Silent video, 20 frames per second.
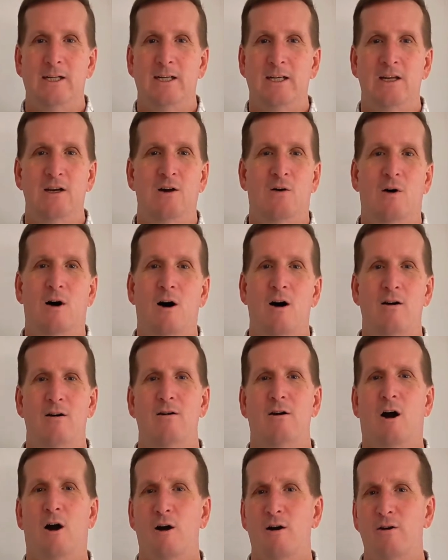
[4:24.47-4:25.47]
You know,
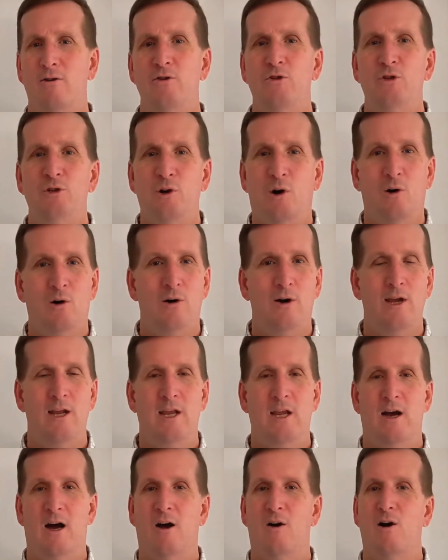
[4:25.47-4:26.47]
our, our
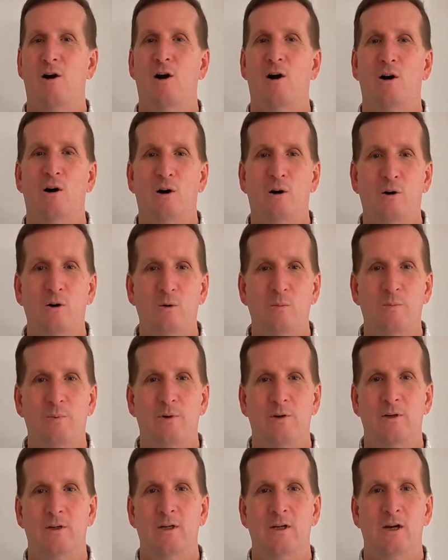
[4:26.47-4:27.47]
joy, our hope,
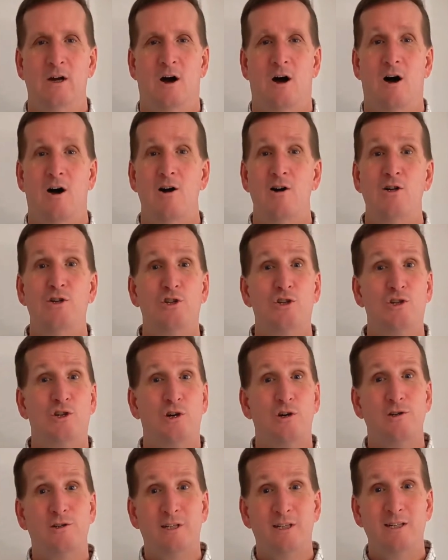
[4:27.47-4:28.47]
our
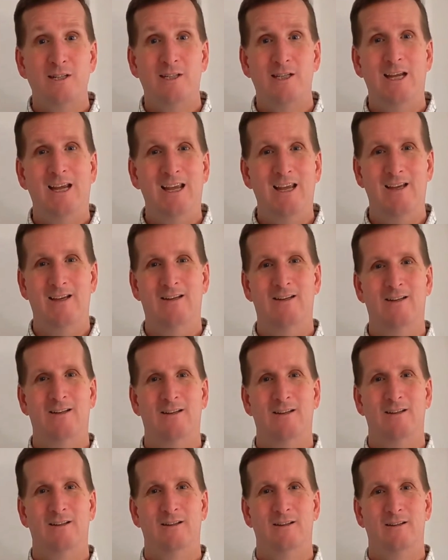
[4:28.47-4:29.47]
certainty,
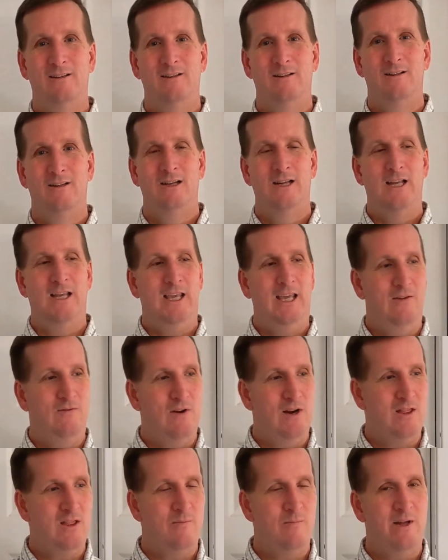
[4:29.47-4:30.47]

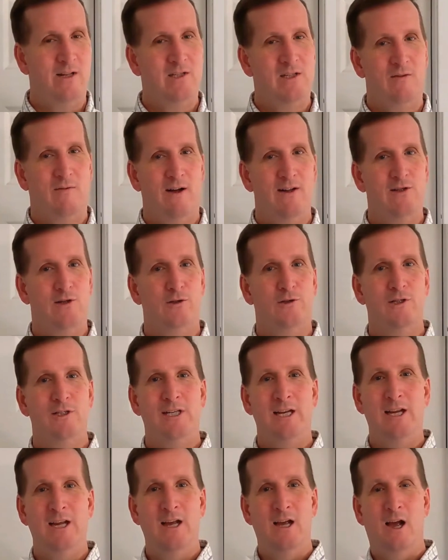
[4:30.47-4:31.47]
even in the midst of
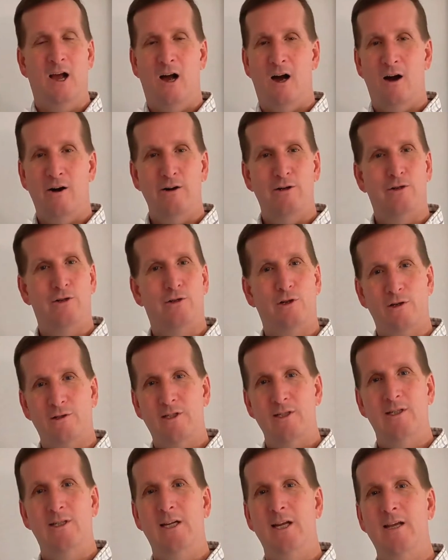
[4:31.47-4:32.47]
uncertainty, our
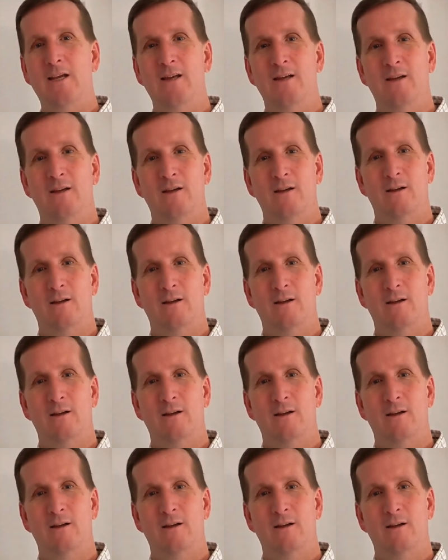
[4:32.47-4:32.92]
certainty